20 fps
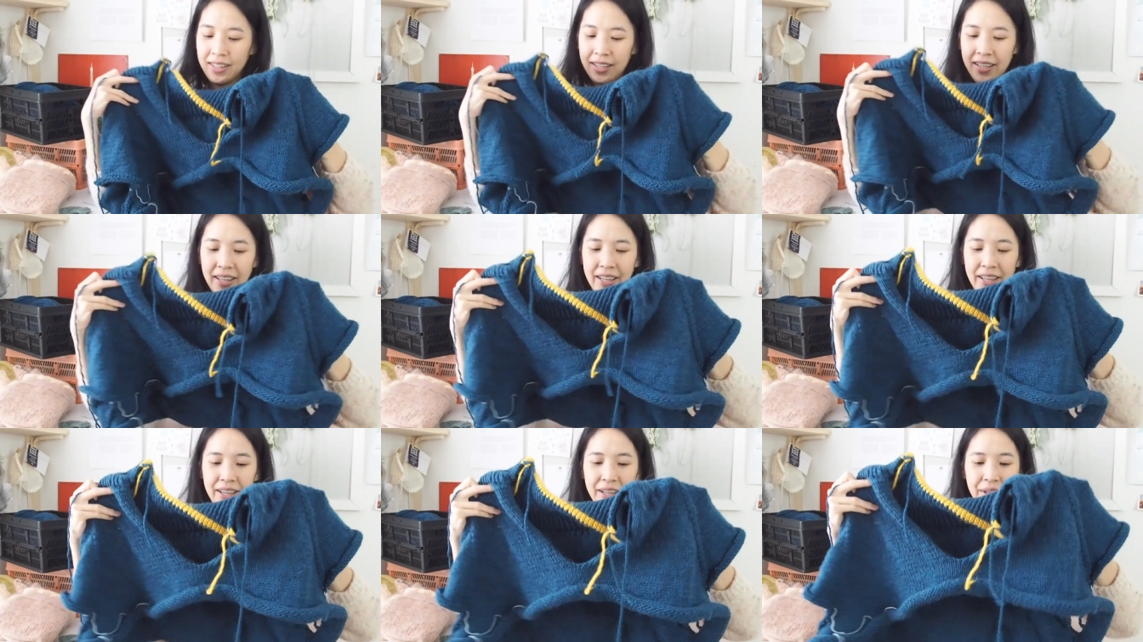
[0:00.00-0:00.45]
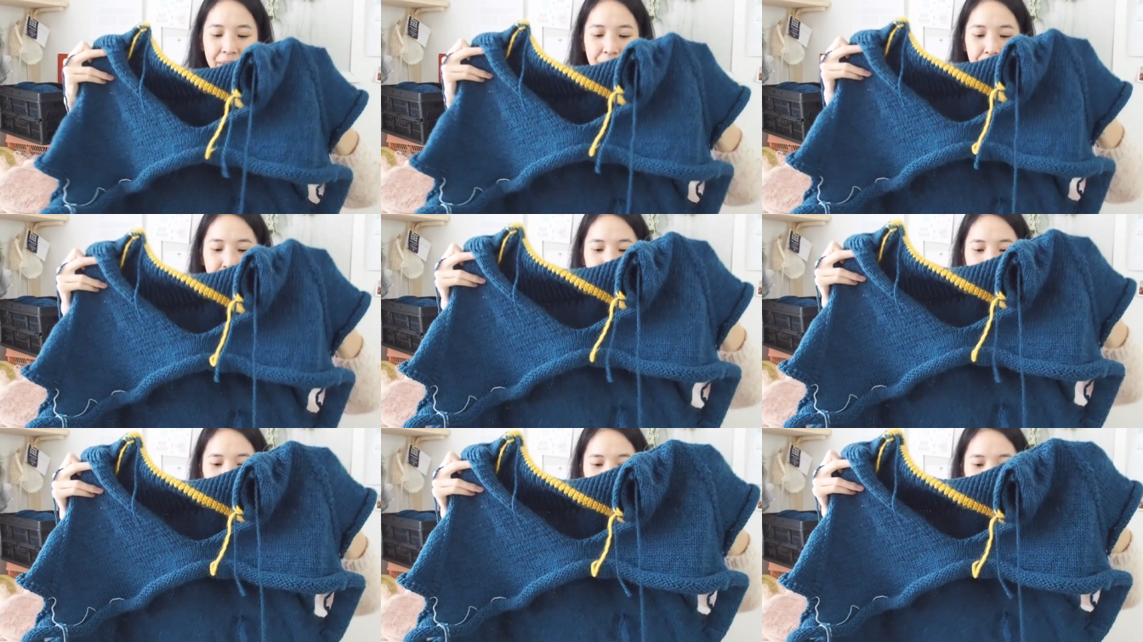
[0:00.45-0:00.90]

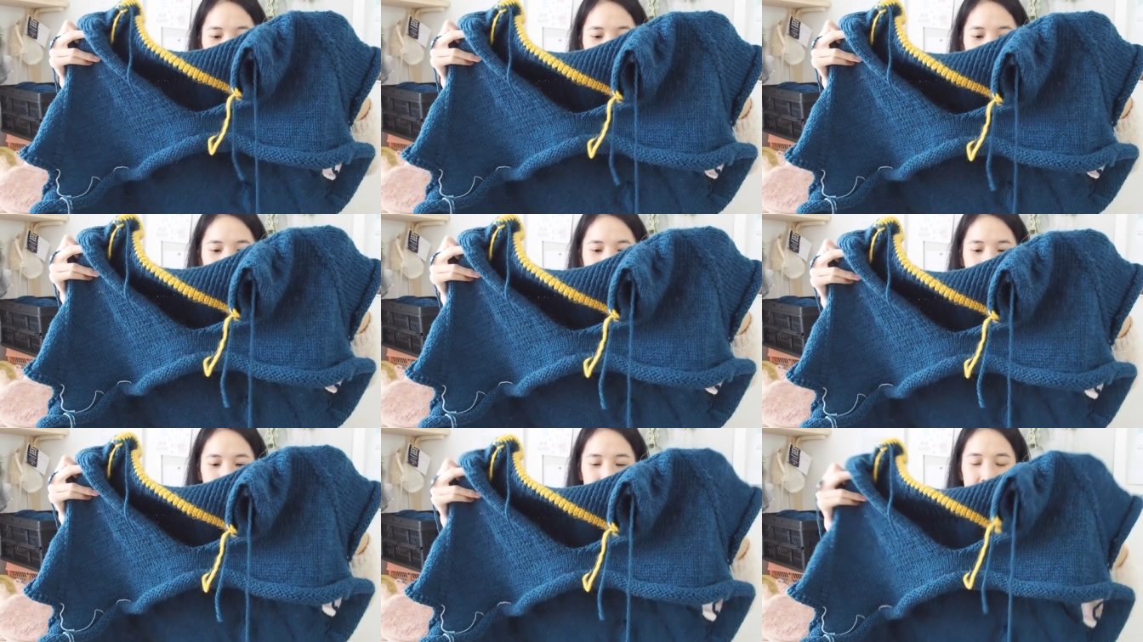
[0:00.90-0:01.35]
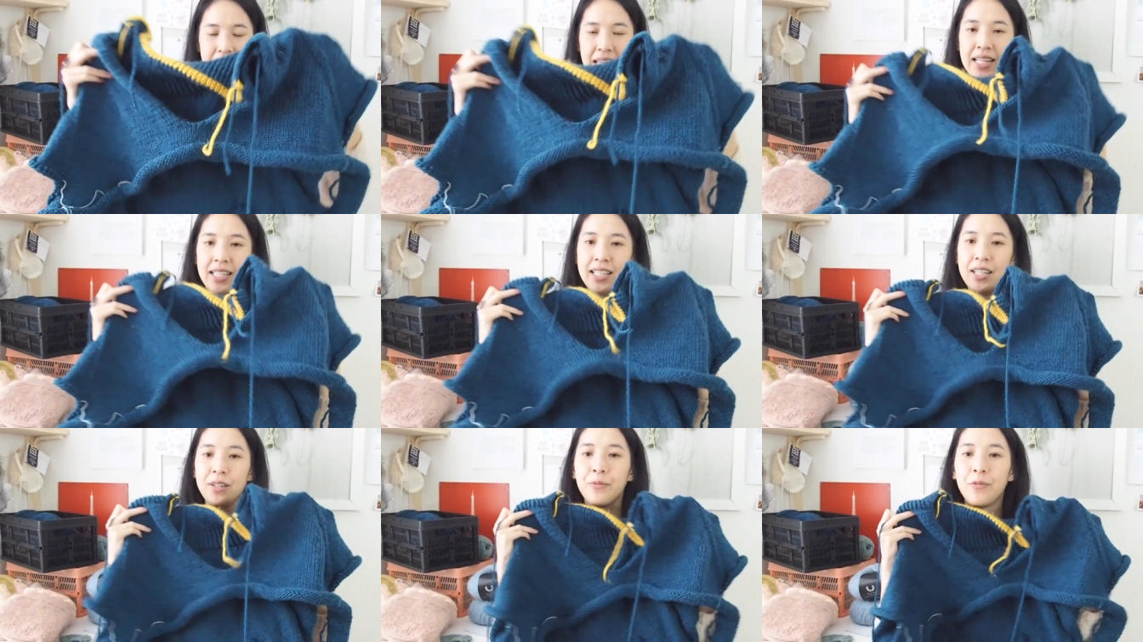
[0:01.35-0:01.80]
Um,
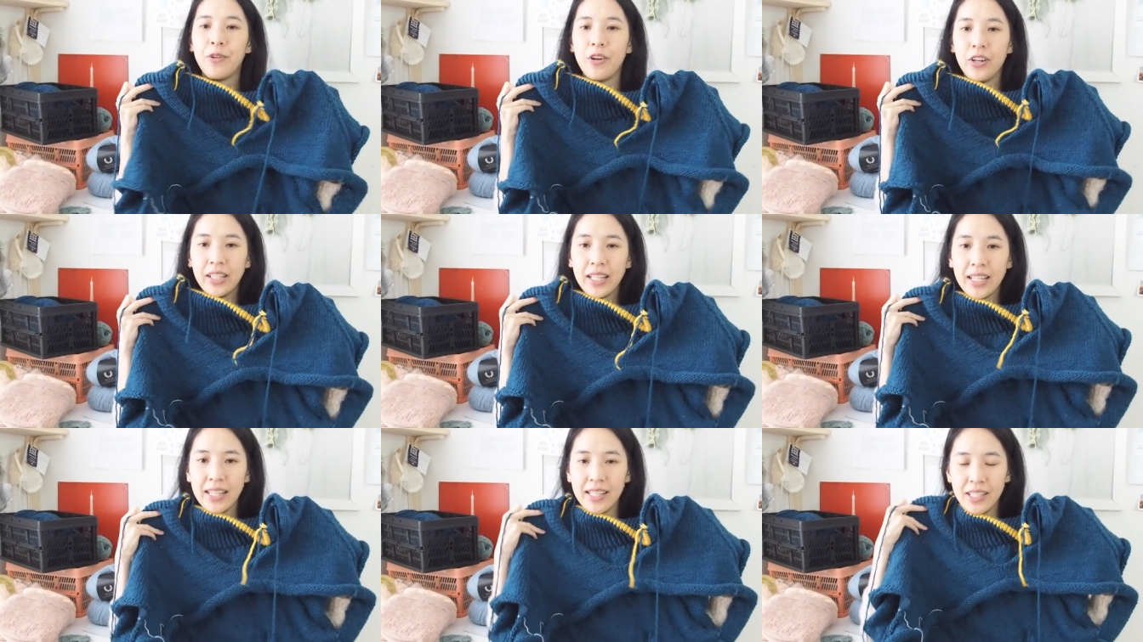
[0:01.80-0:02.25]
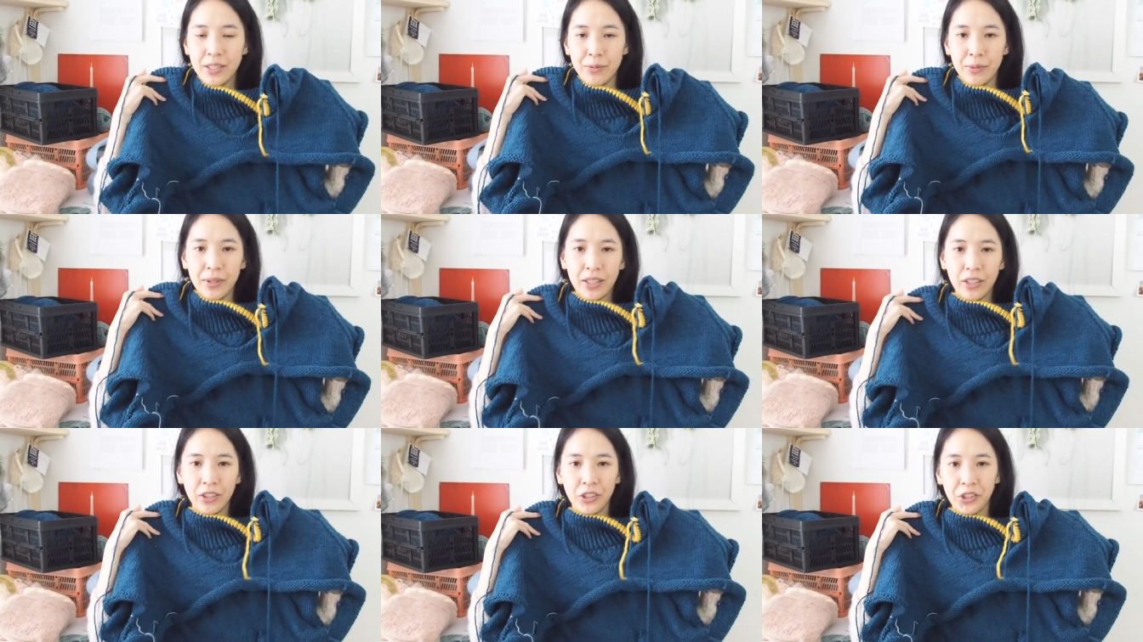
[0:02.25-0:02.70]
he didn't want his
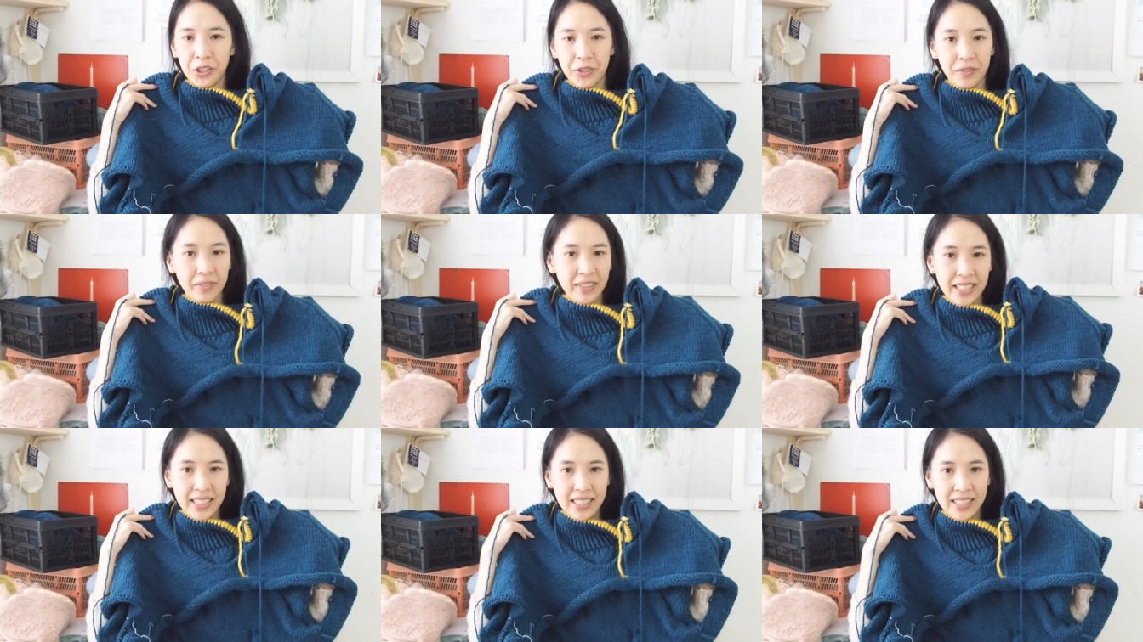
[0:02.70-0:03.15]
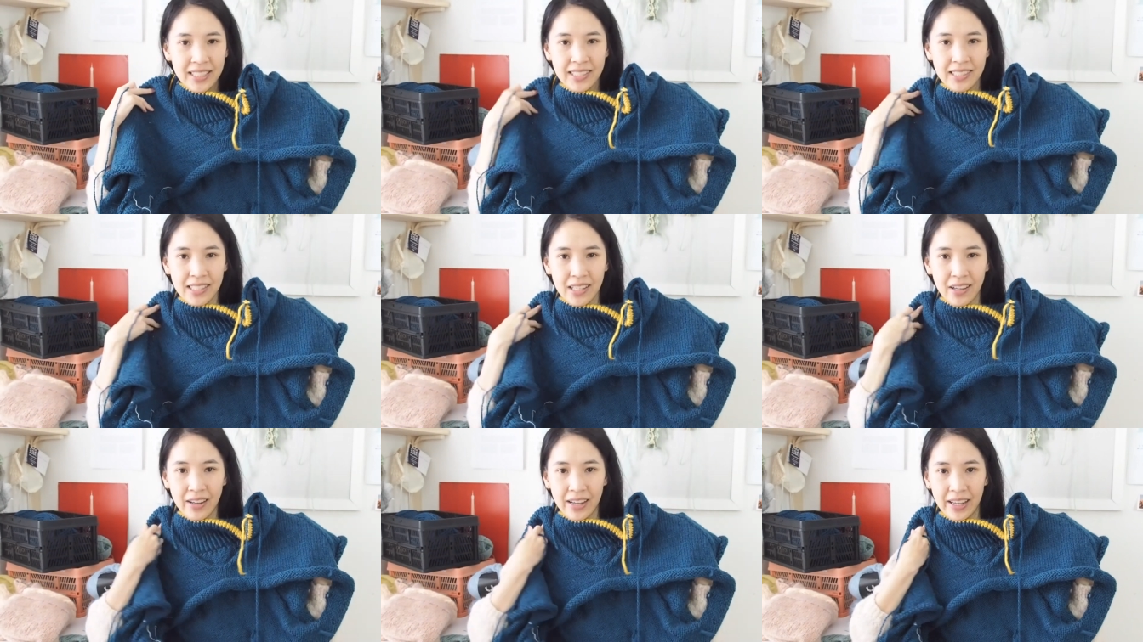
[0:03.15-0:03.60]
with a lot of
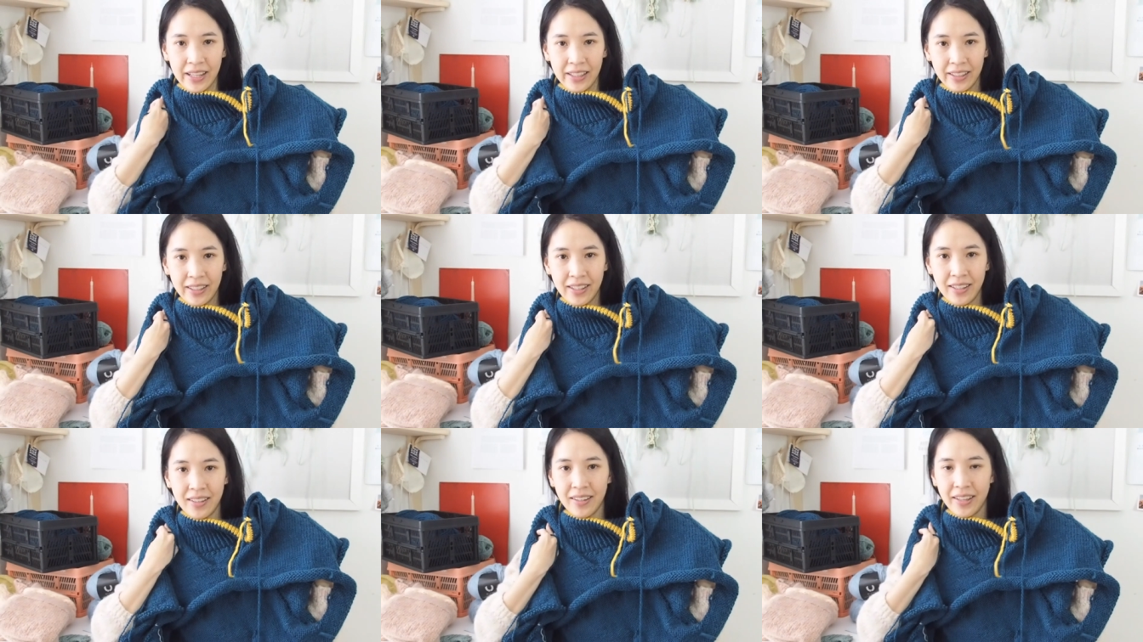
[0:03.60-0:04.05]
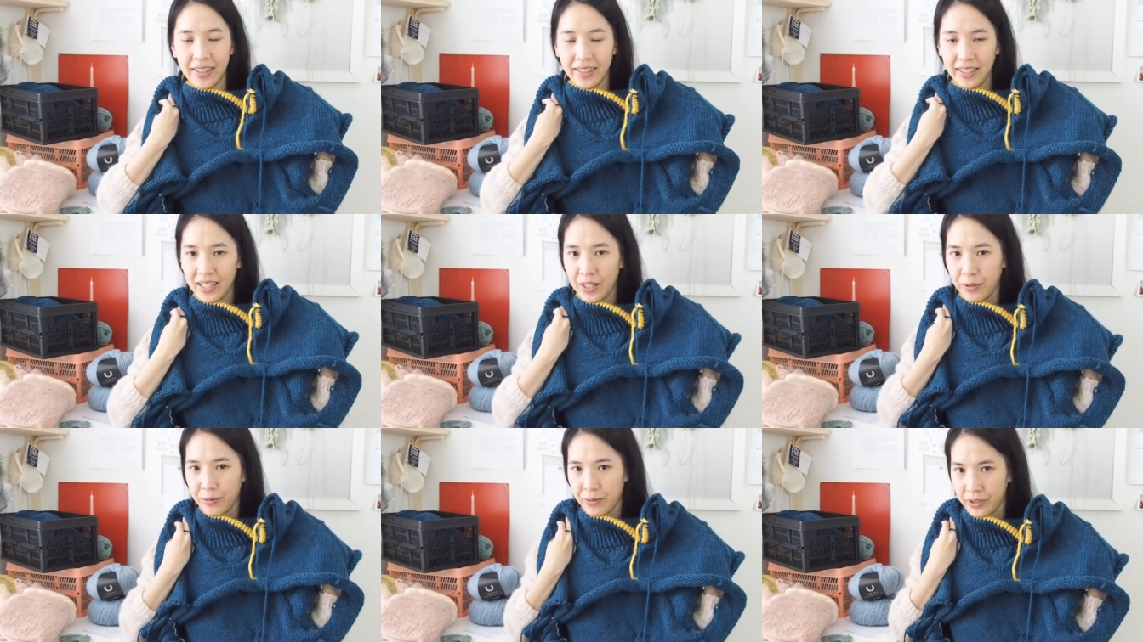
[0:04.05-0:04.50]
ease either. I
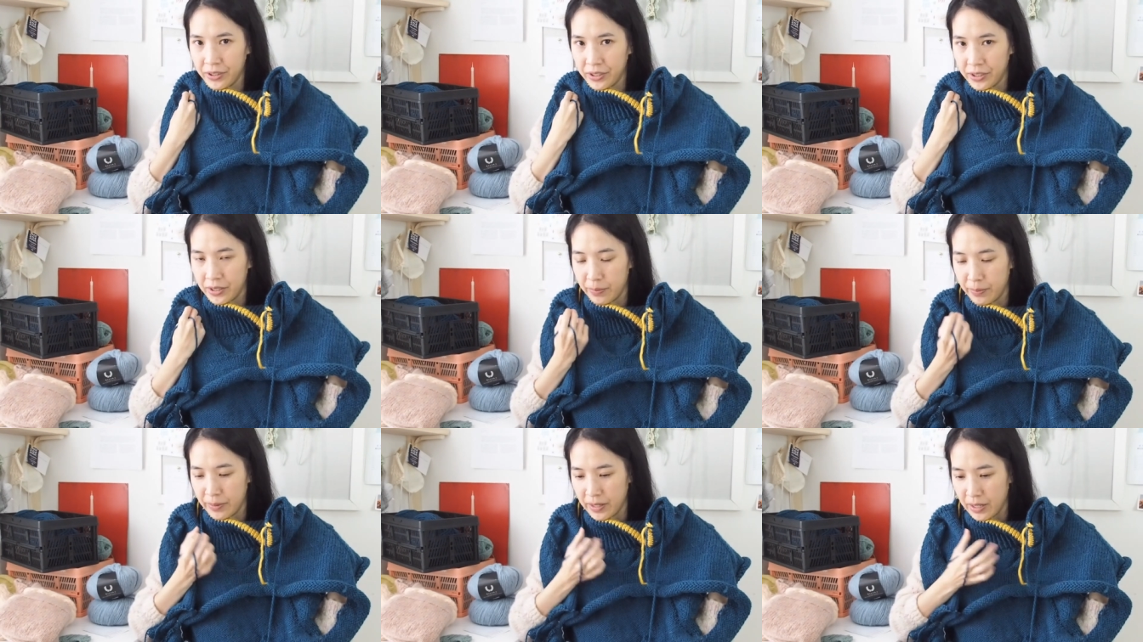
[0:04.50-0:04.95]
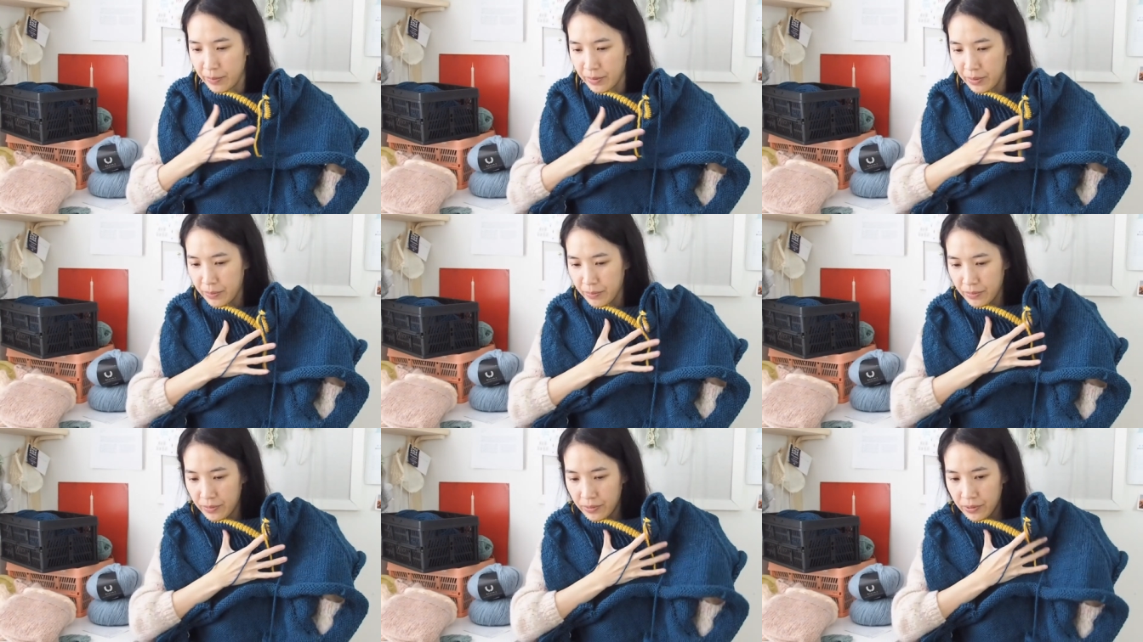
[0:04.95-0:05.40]
think he wanted it to be a
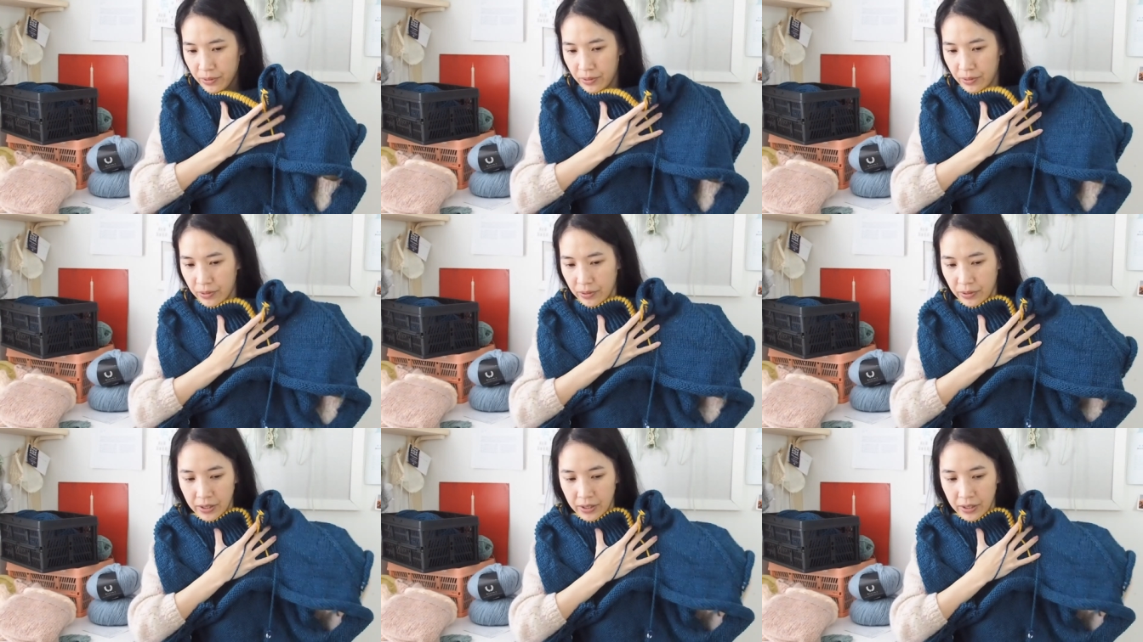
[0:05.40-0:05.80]
bit more